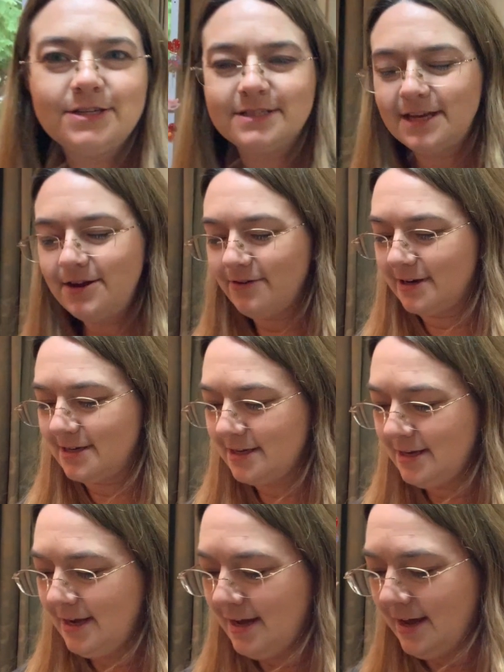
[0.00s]
a secret?
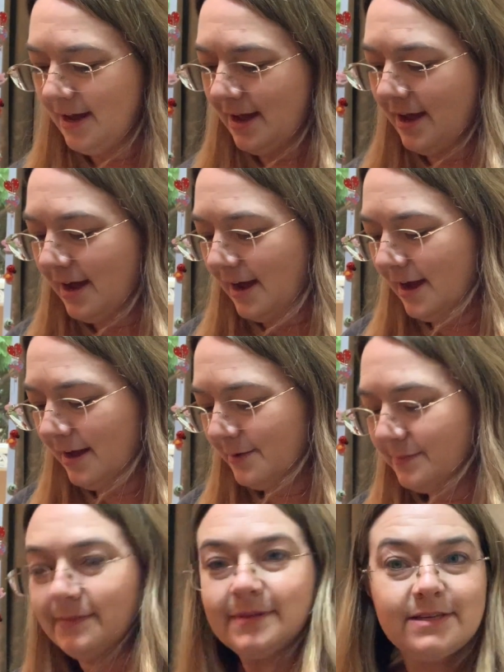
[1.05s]

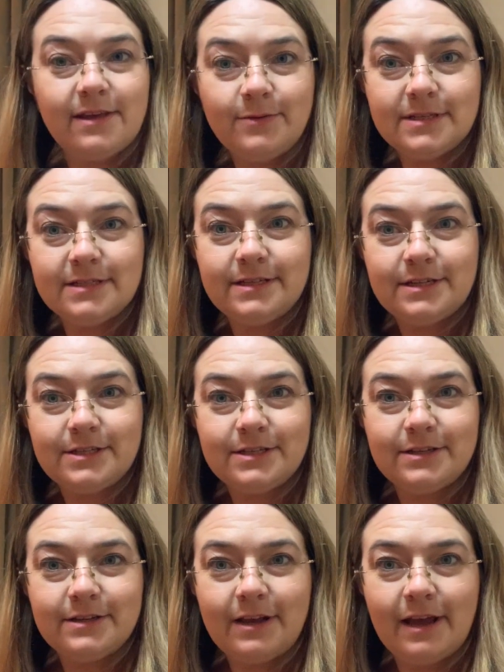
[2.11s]
So it was
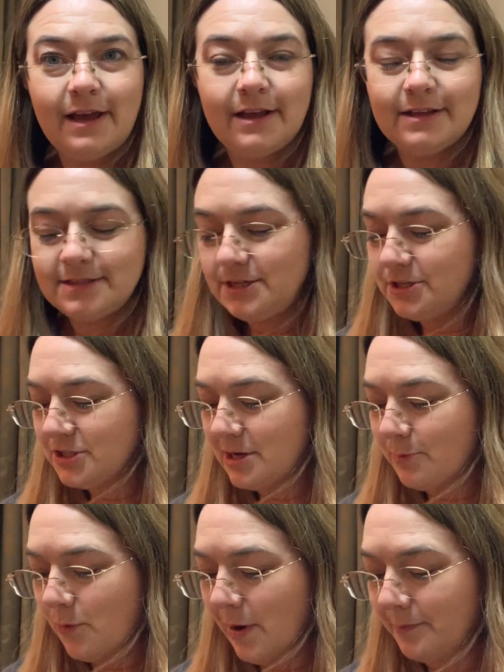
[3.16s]
stitch
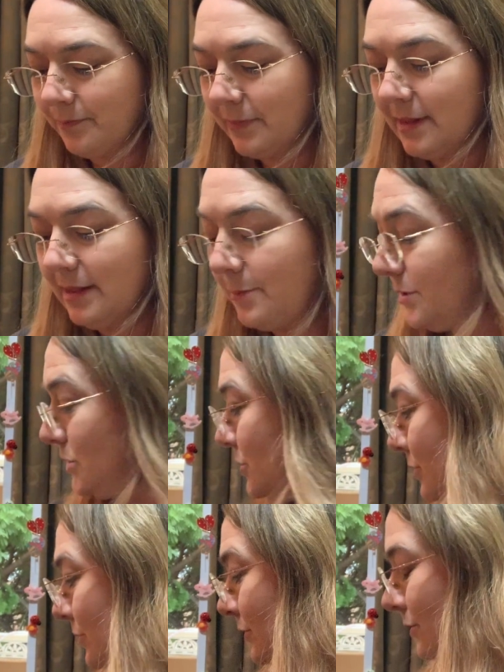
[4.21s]
number 1. Number
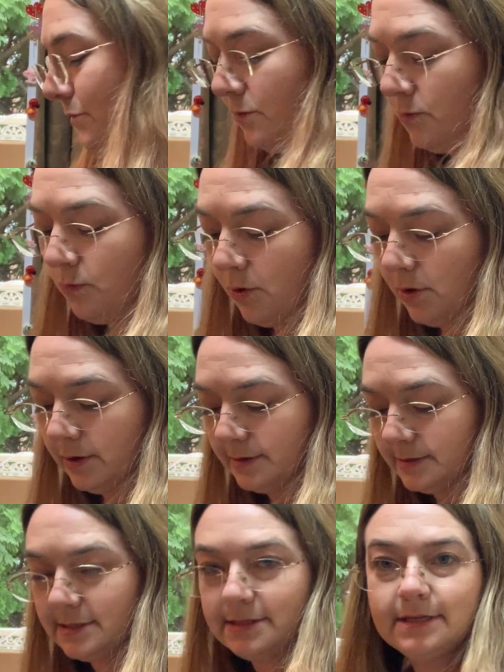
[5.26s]
2
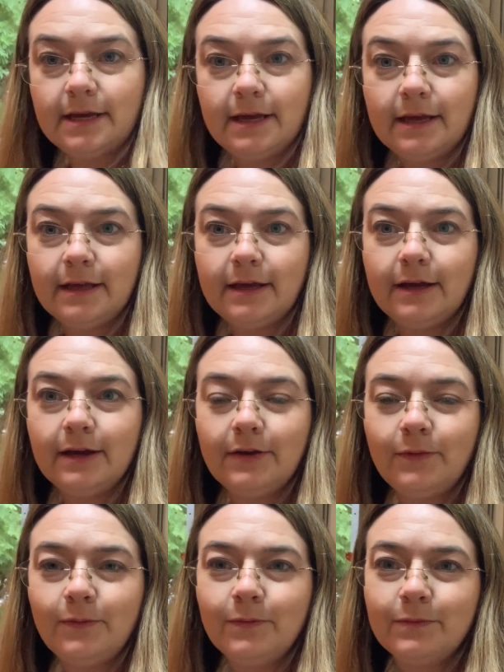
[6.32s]
was,
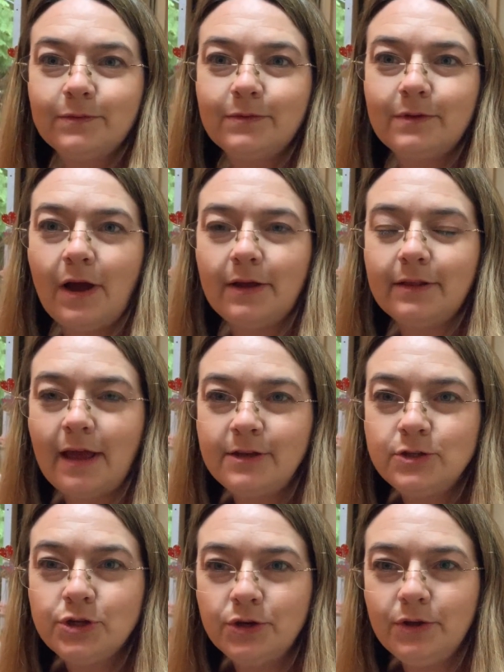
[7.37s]

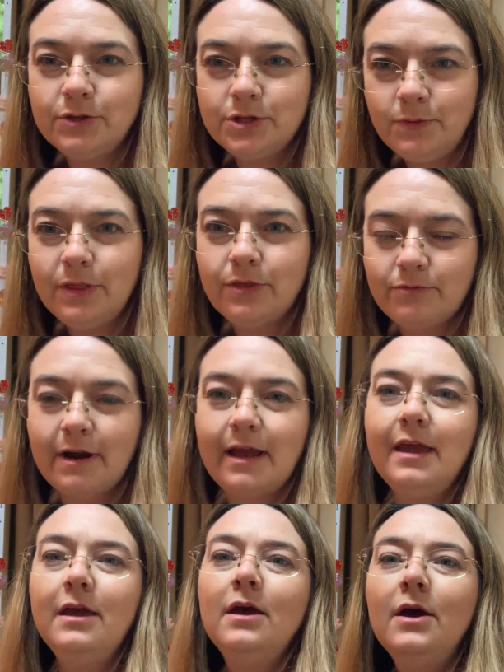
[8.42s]
and 2 and
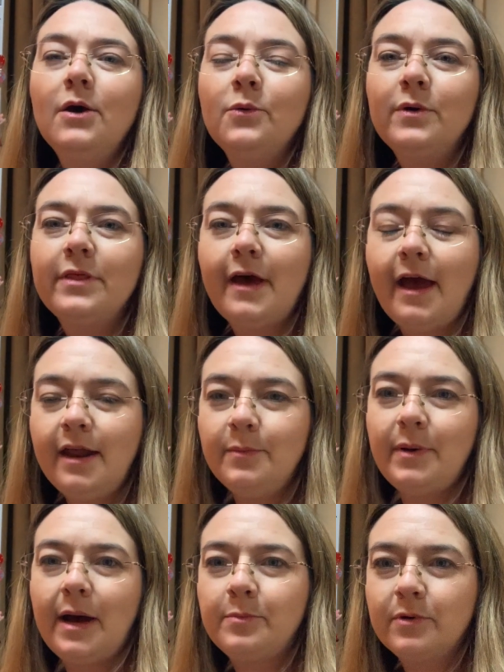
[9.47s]
3 were the Anna
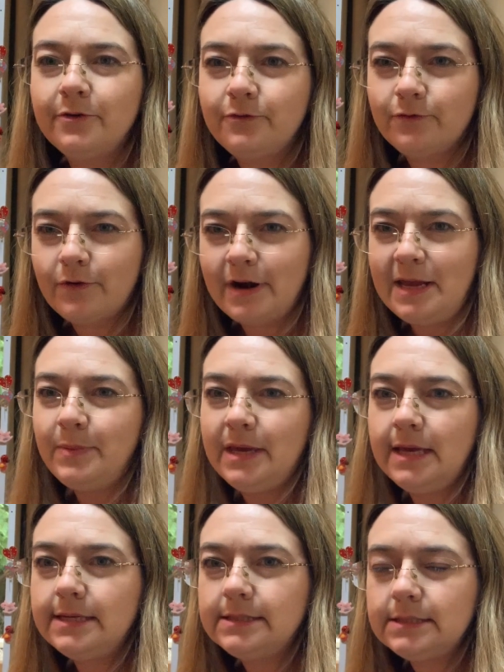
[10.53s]
Barbara
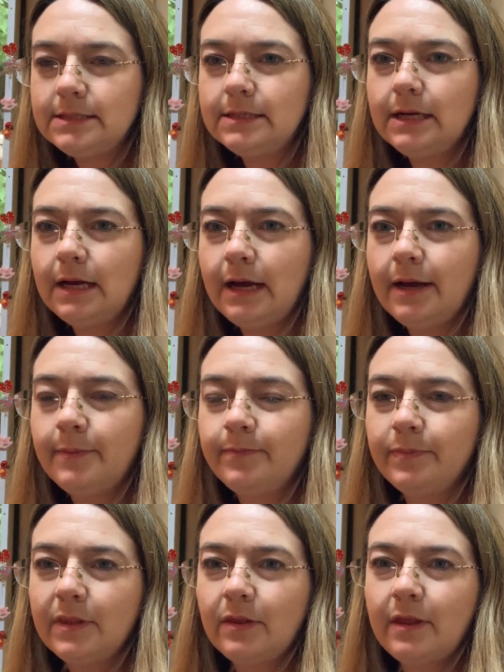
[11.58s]
freebies
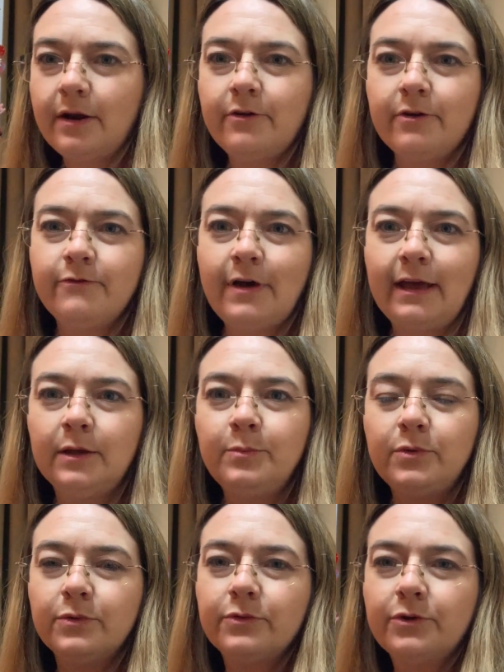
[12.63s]
that are
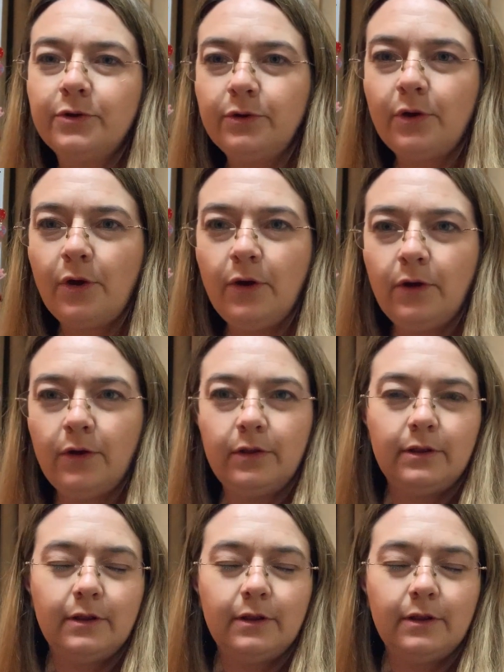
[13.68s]
available through her